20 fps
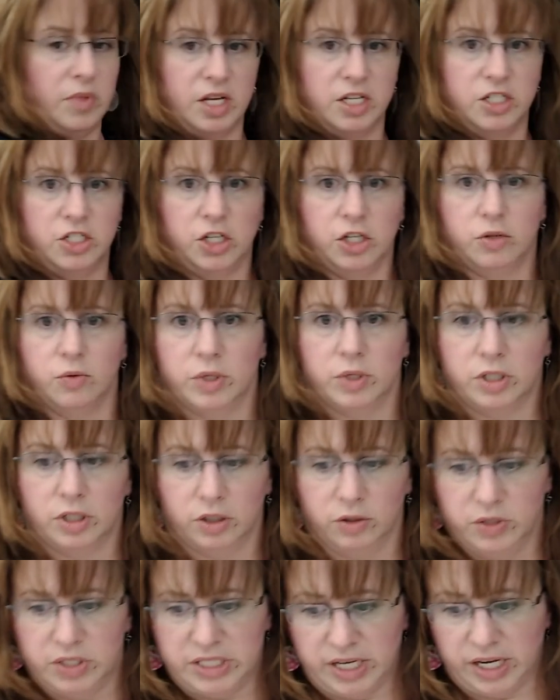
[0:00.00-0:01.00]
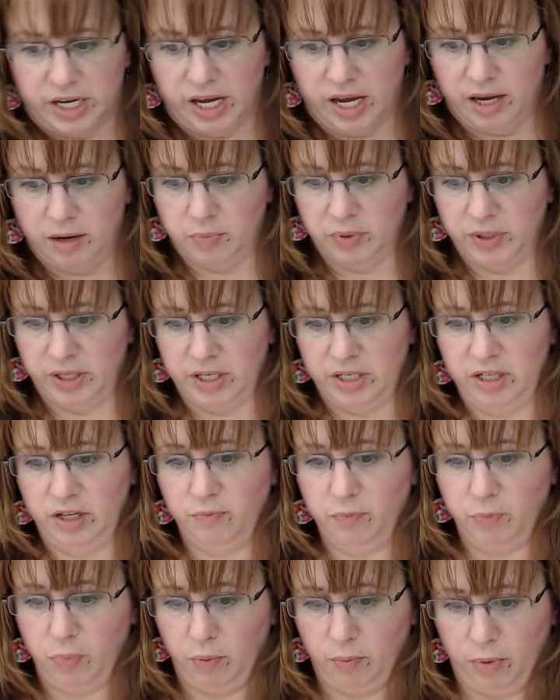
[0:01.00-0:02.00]
Just with glue stick and plenty of
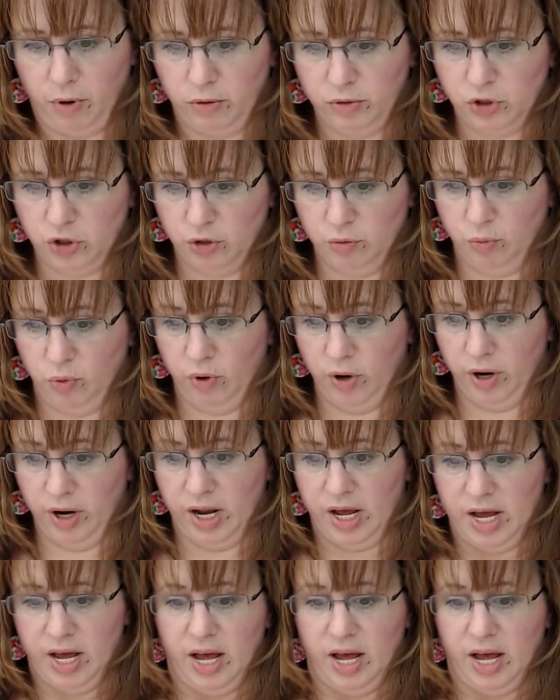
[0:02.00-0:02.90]
poster board.